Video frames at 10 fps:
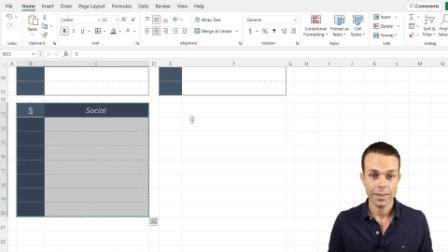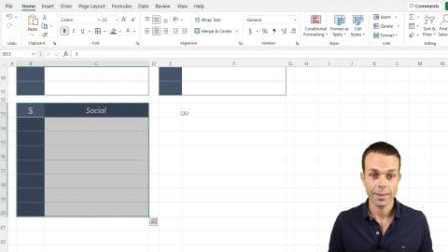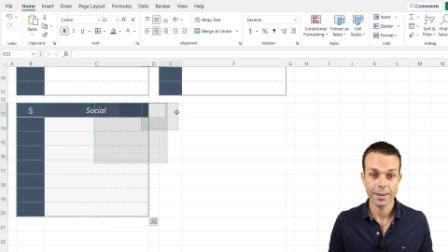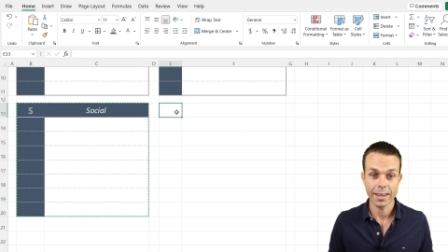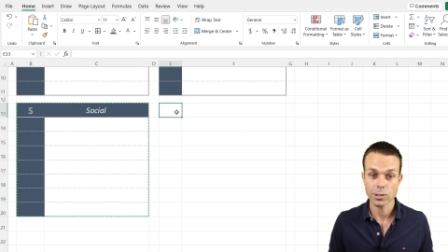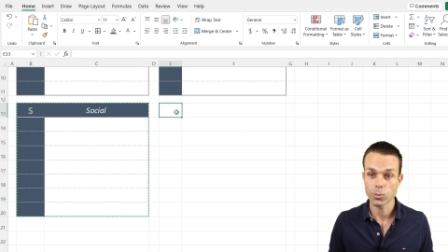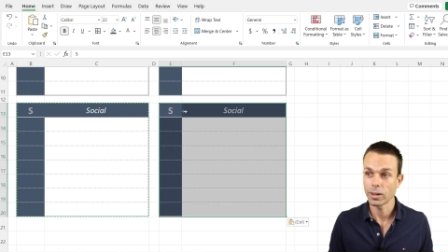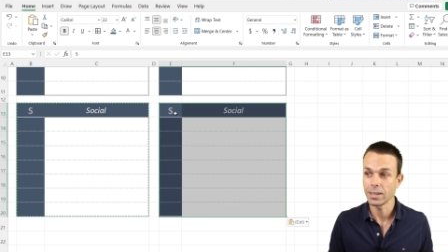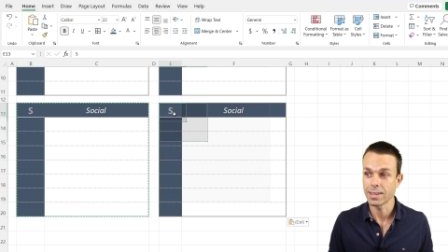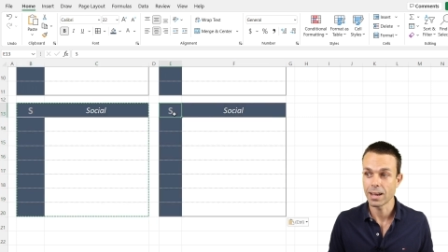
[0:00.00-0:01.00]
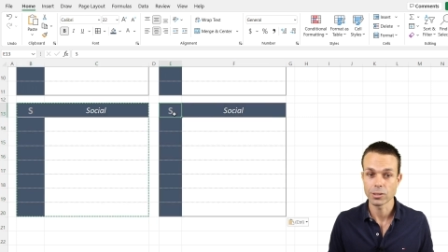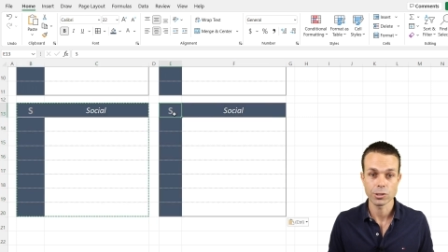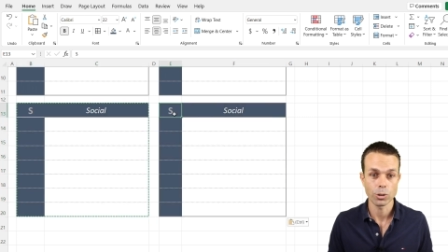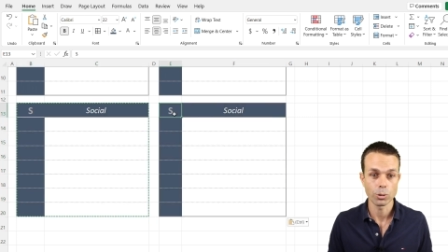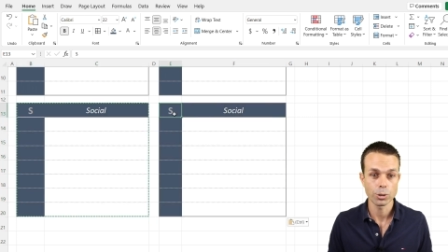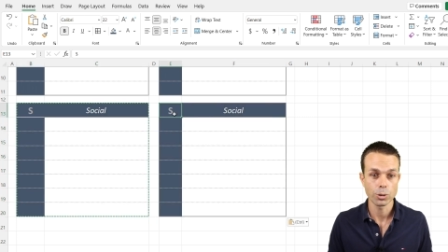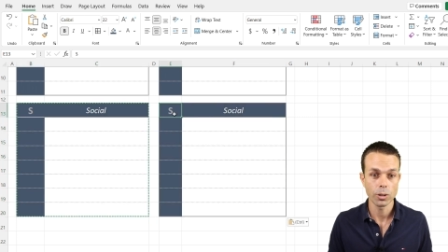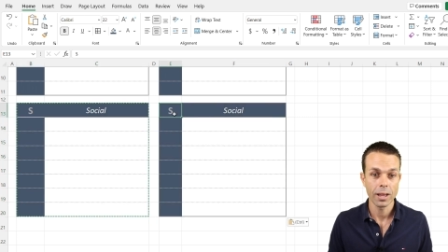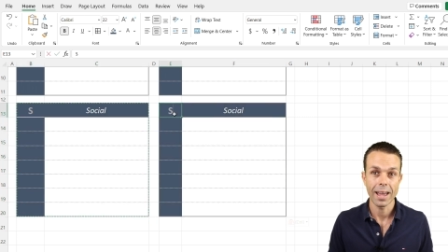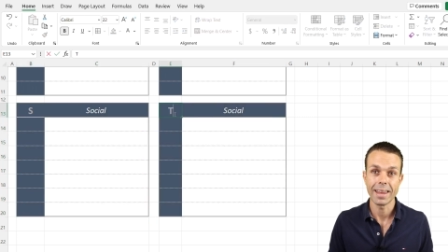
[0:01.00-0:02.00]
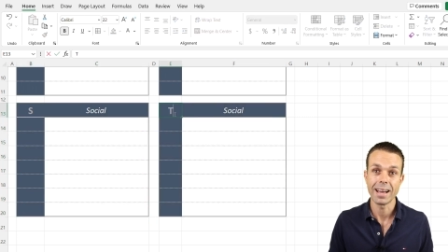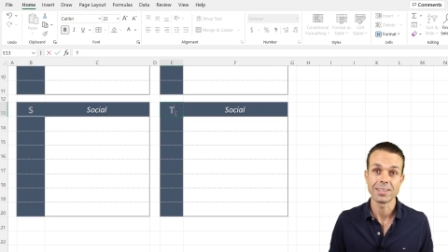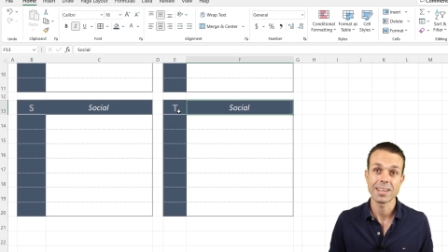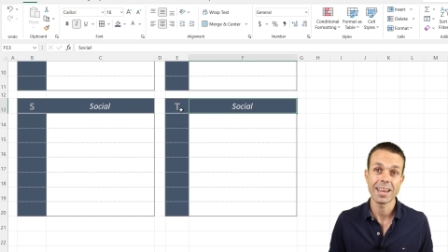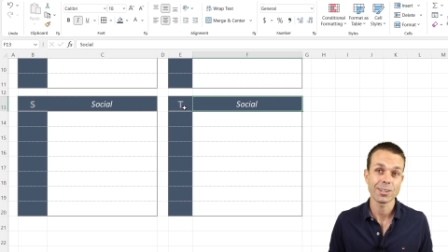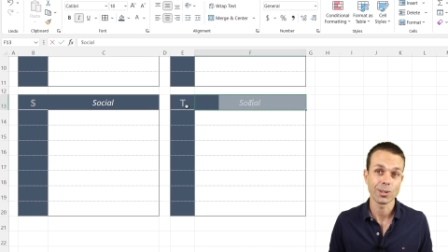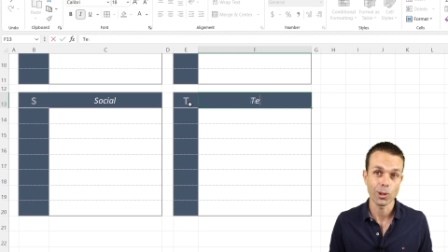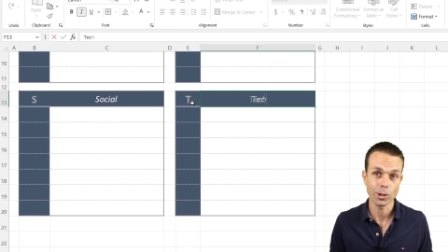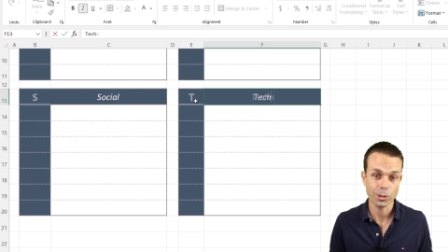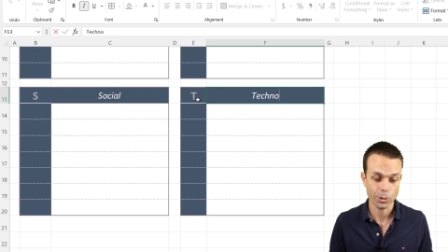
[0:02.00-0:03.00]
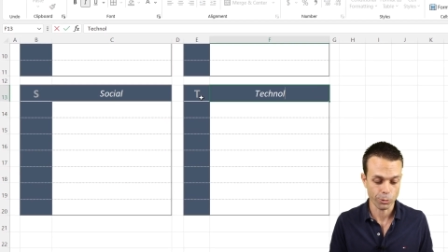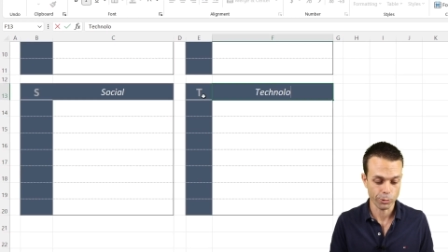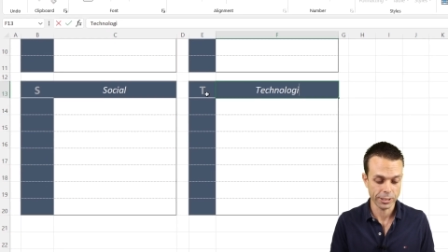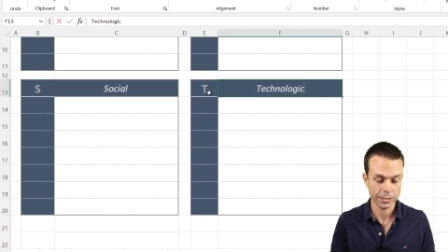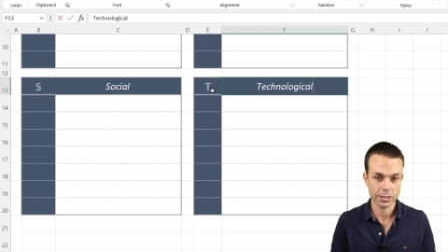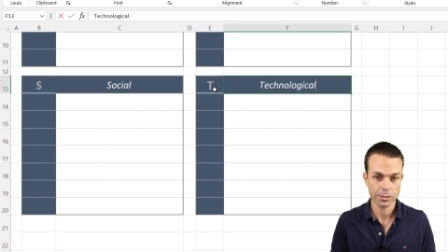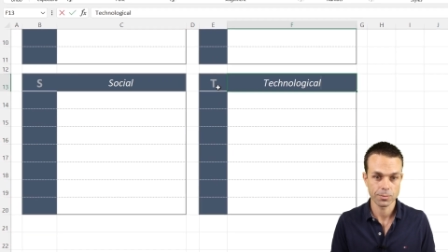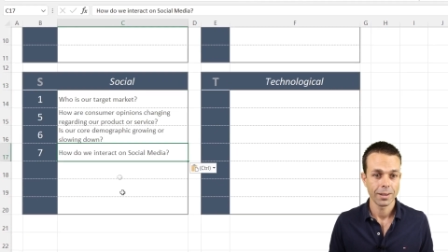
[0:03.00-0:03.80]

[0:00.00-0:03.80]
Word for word: The next one is our social and our technological risks.